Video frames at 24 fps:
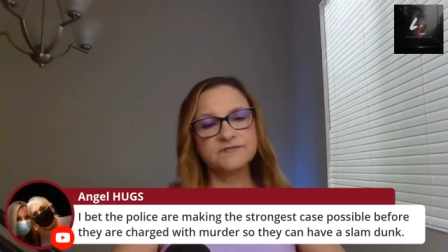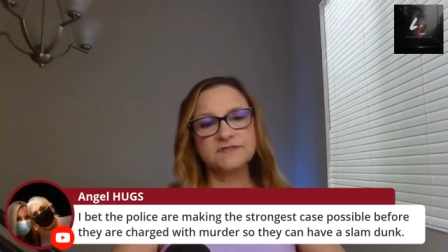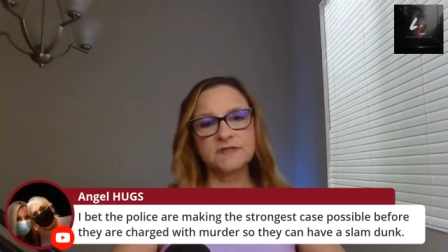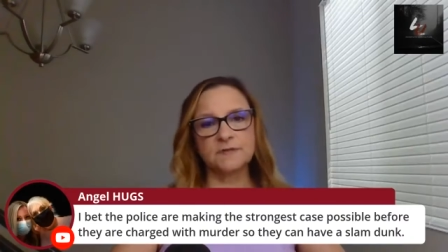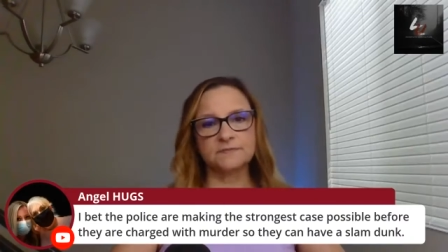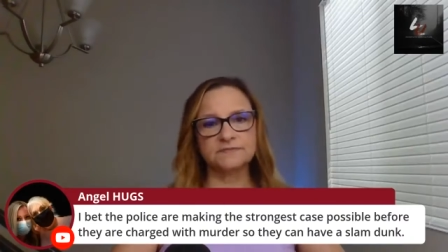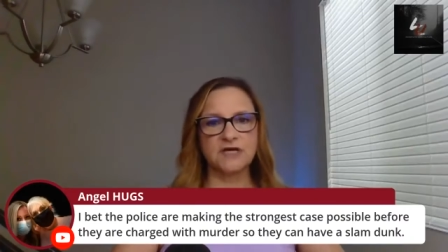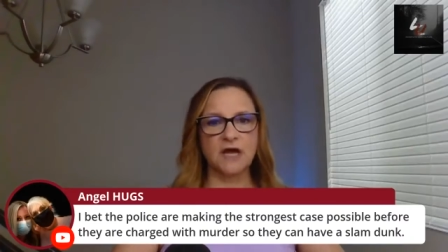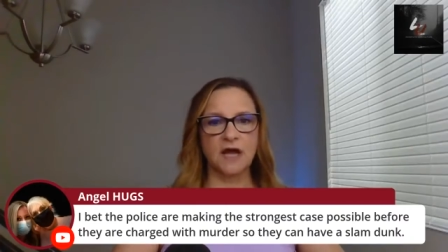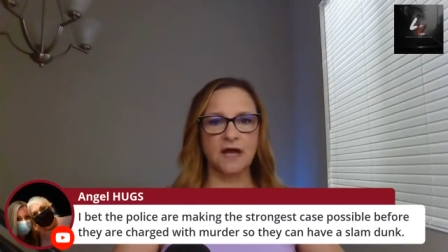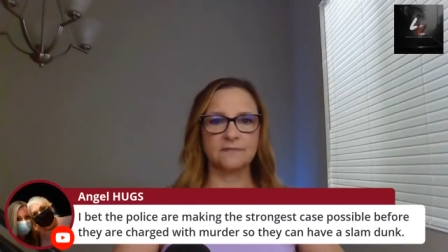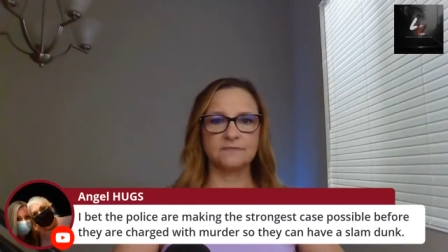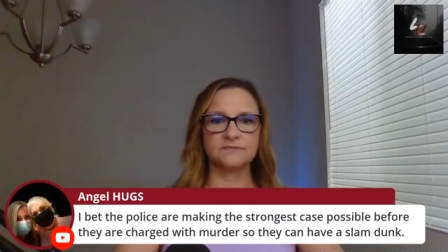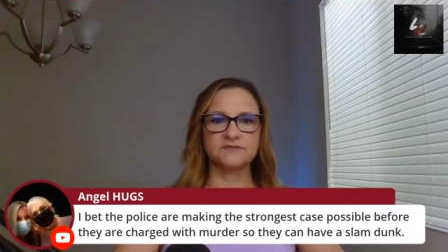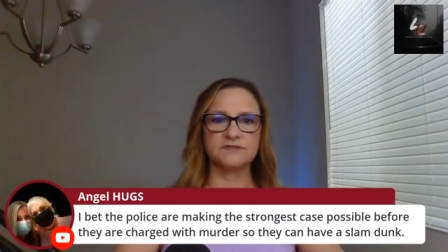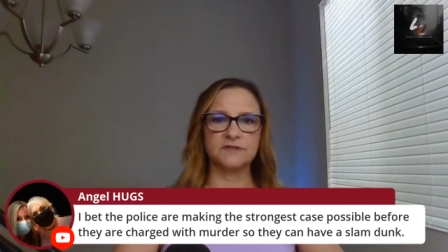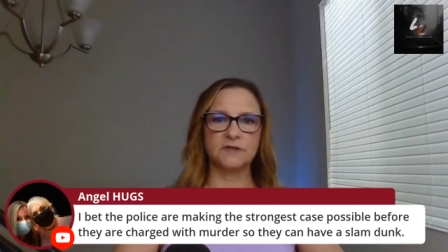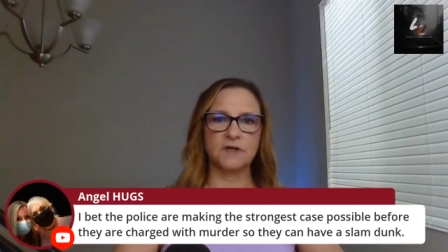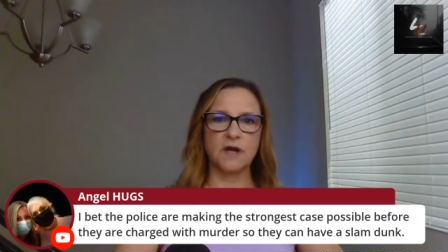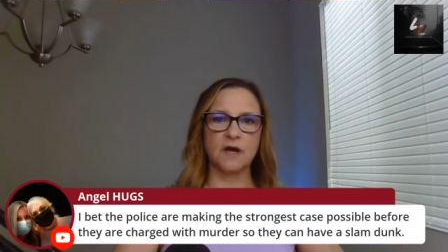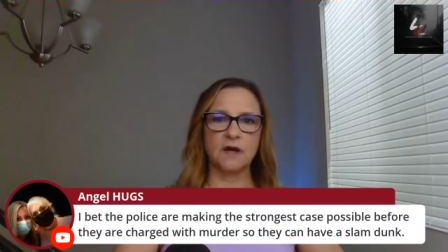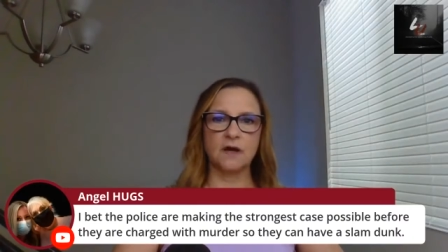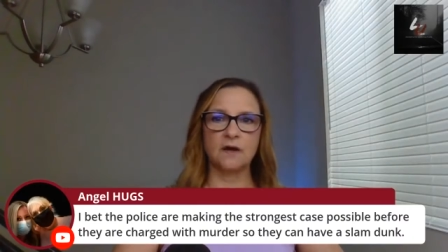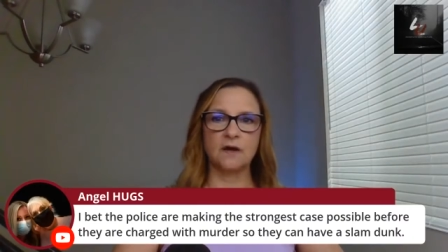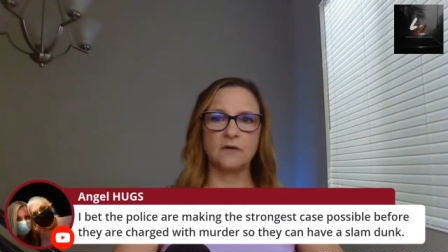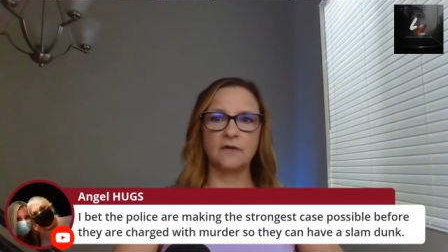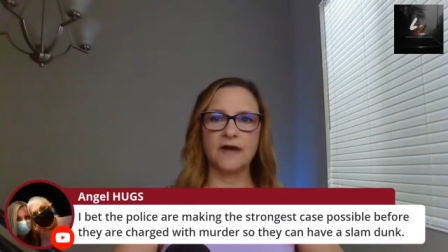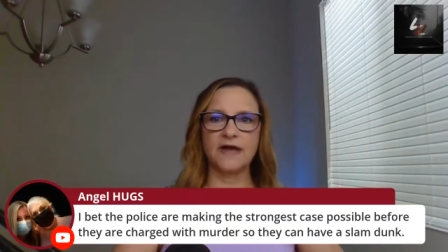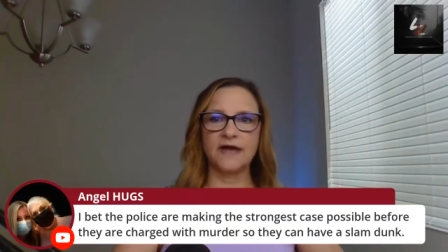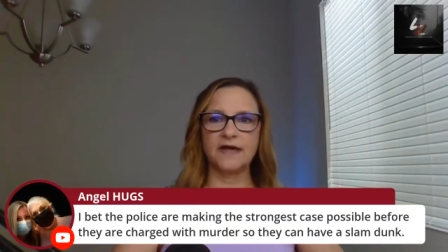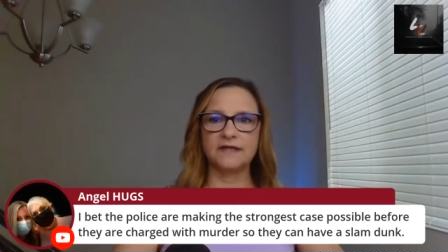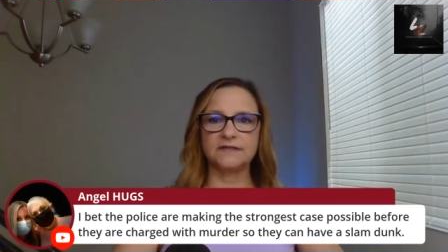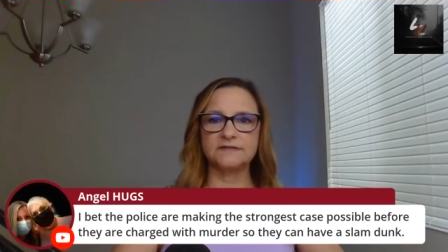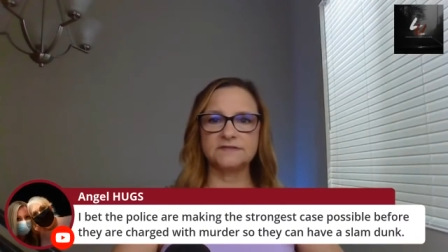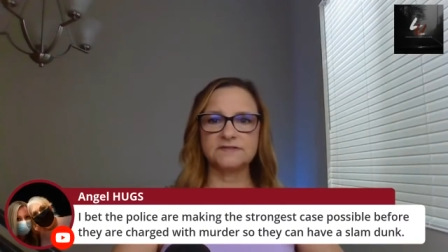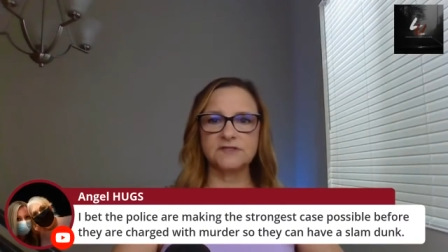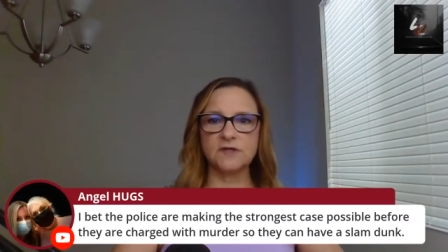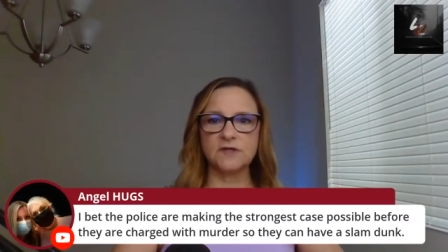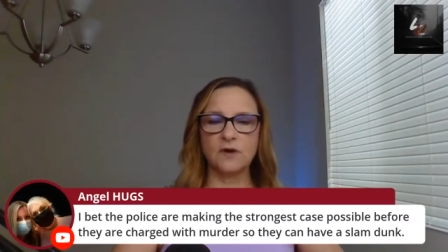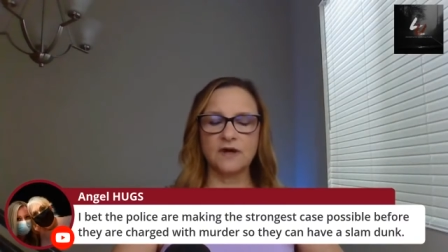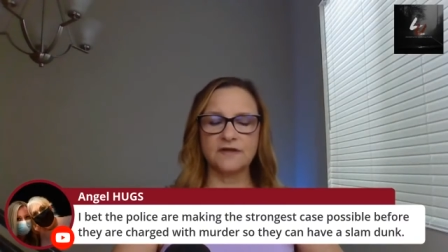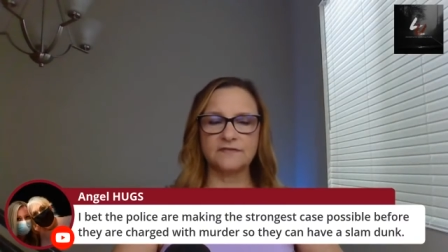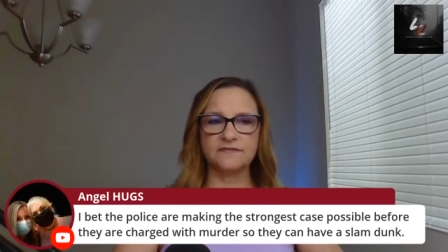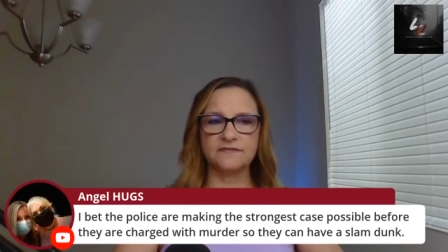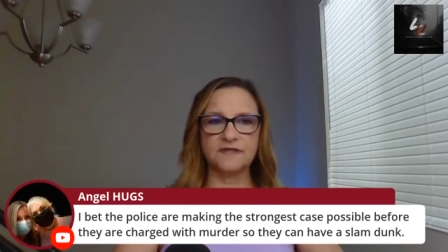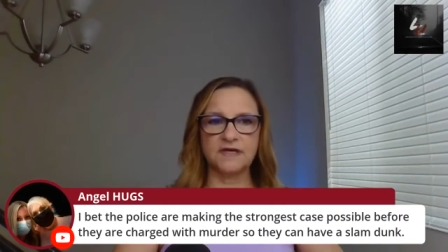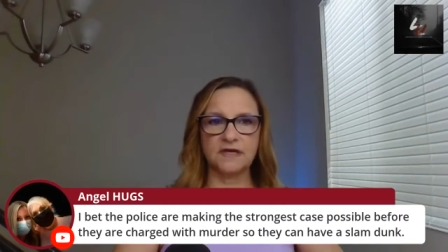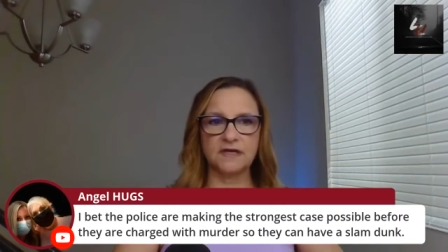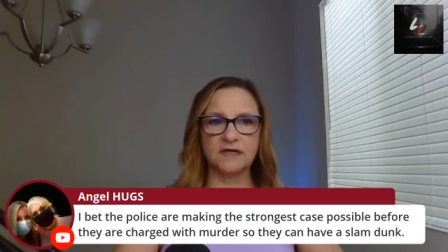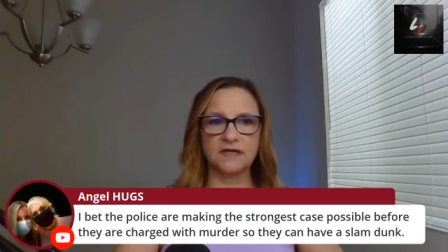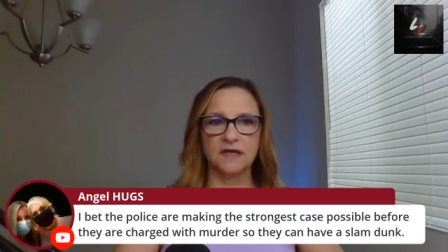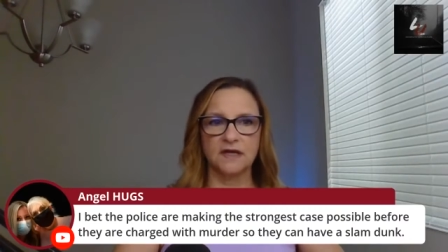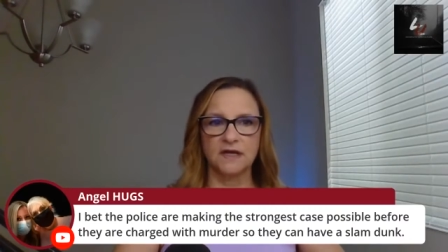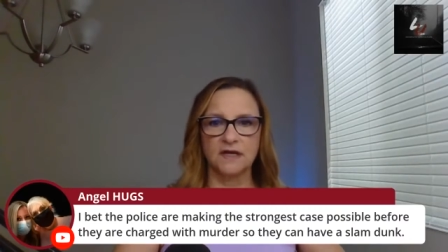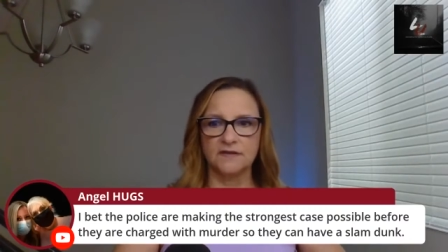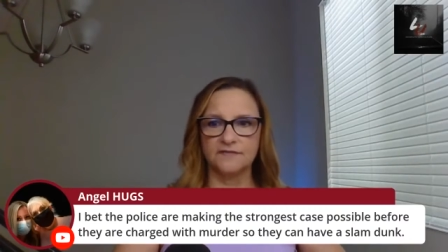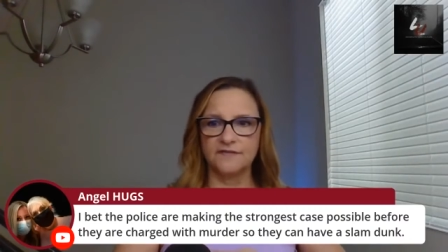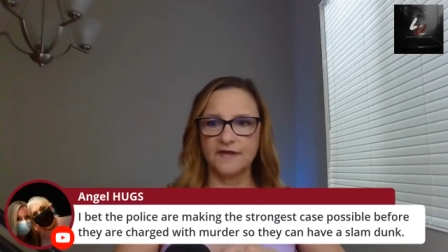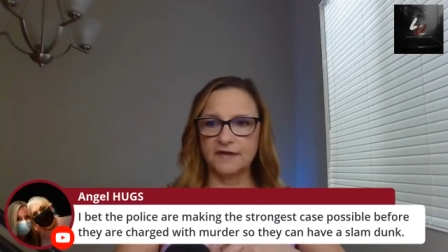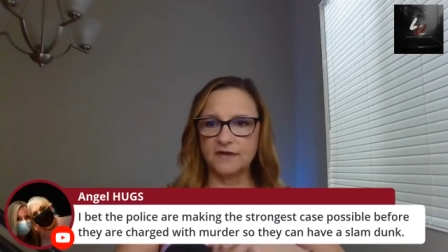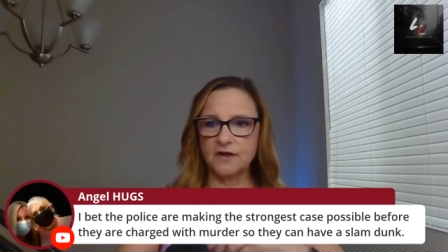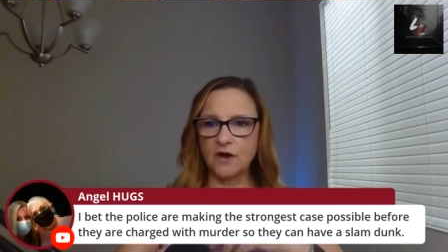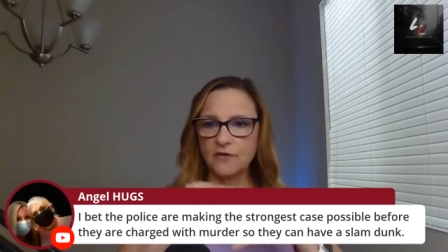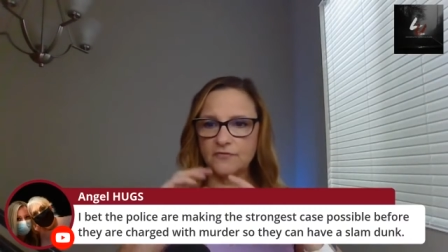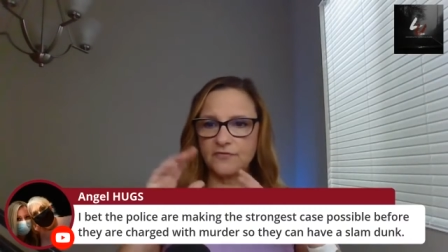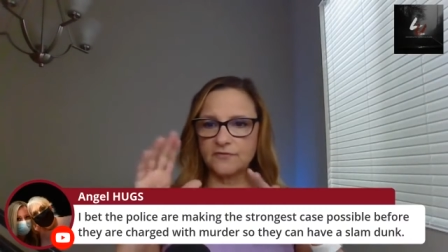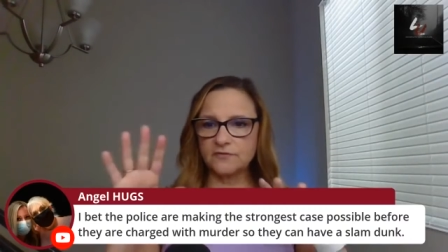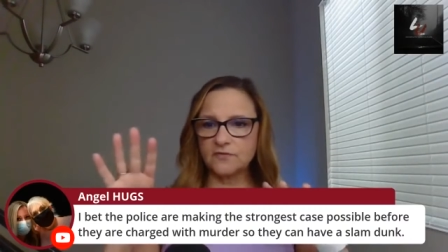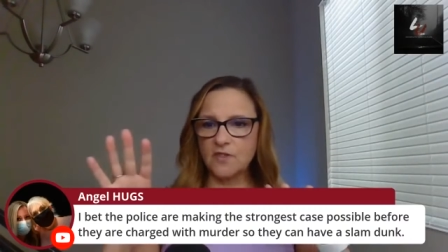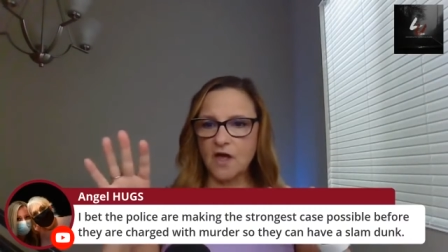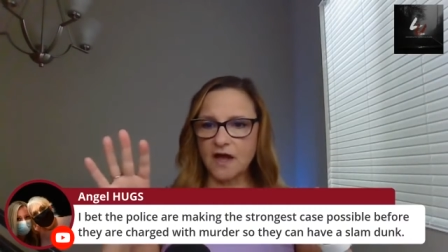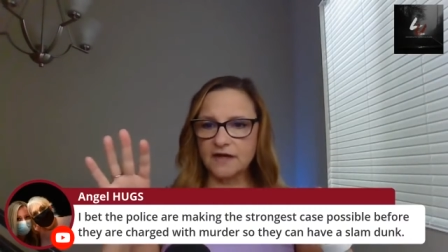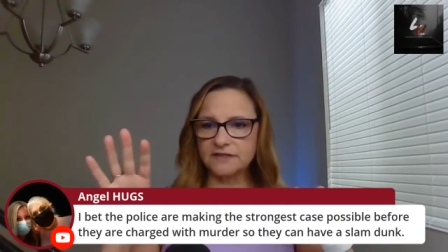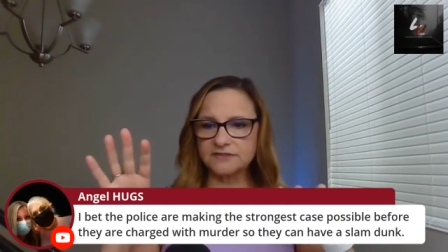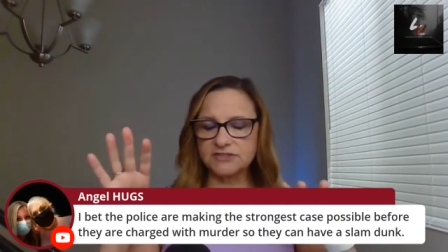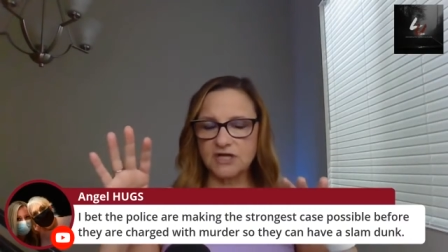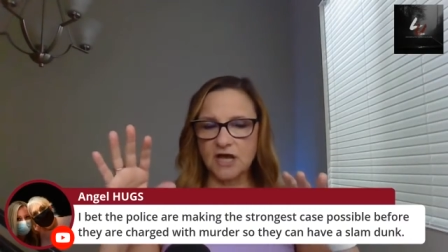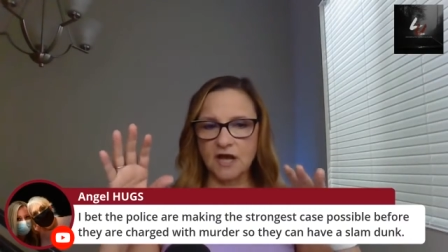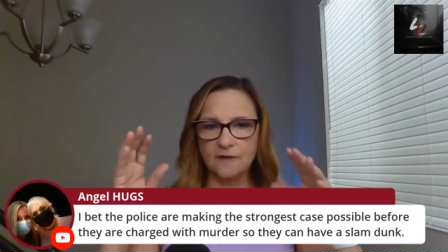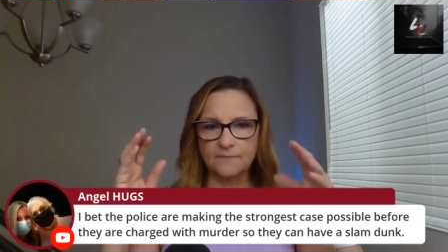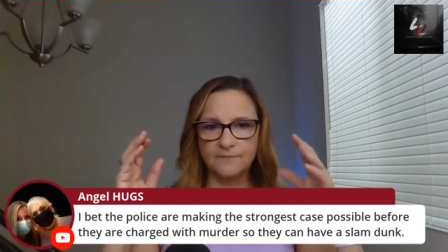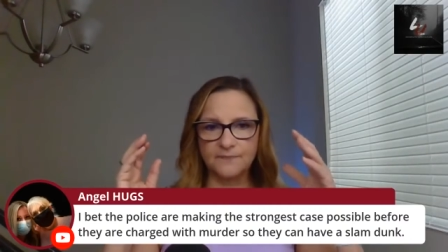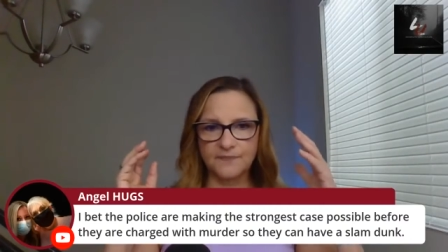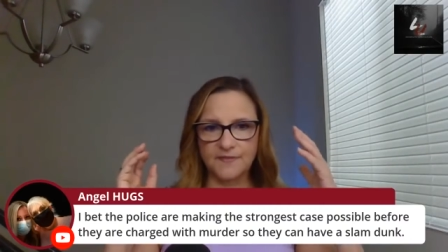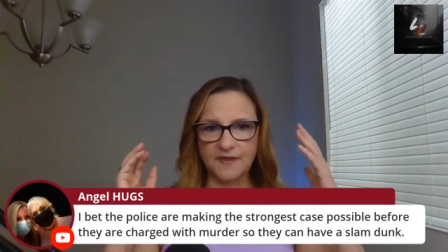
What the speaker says: sometimes, you know? And so I think they know they're locked up.